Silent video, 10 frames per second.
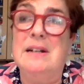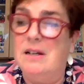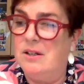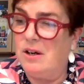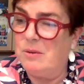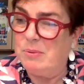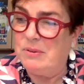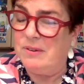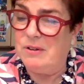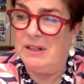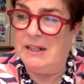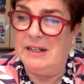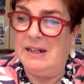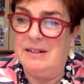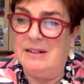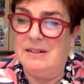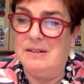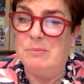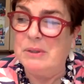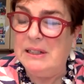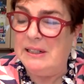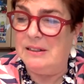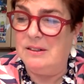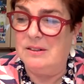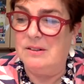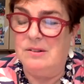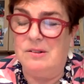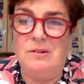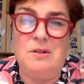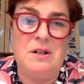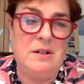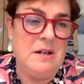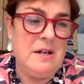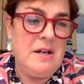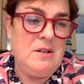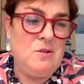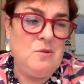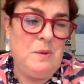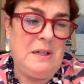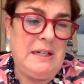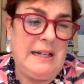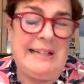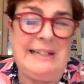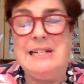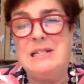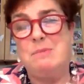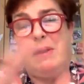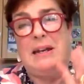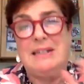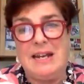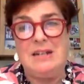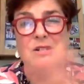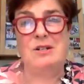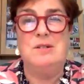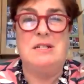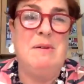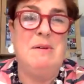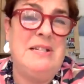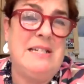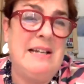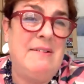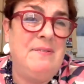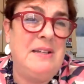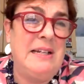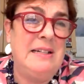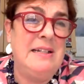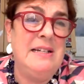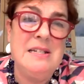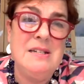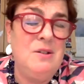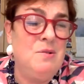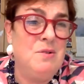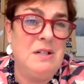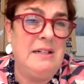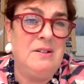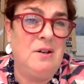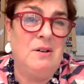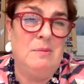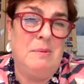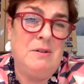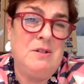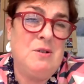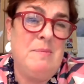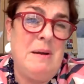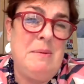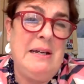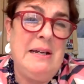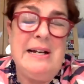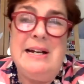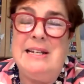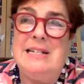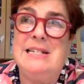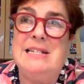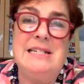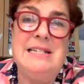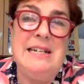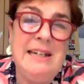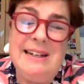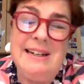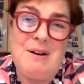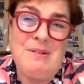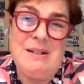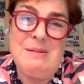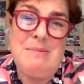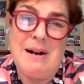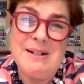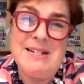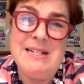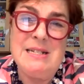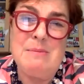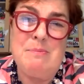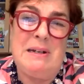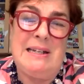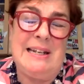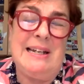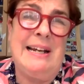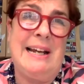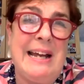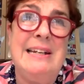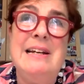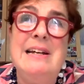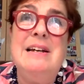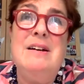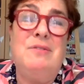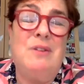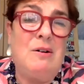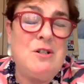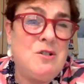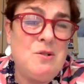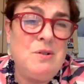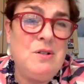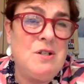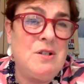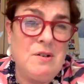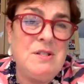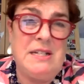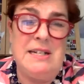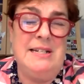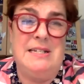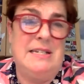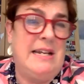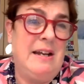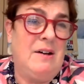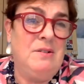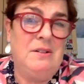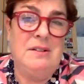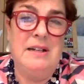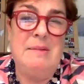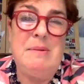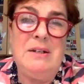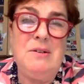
thought-provoking and brilliant? Or do we at least pay attention to some of the stuff that isn't usually talked about? So maybe that's digging around in the margins, but again, for our students, those things stand out. I mean,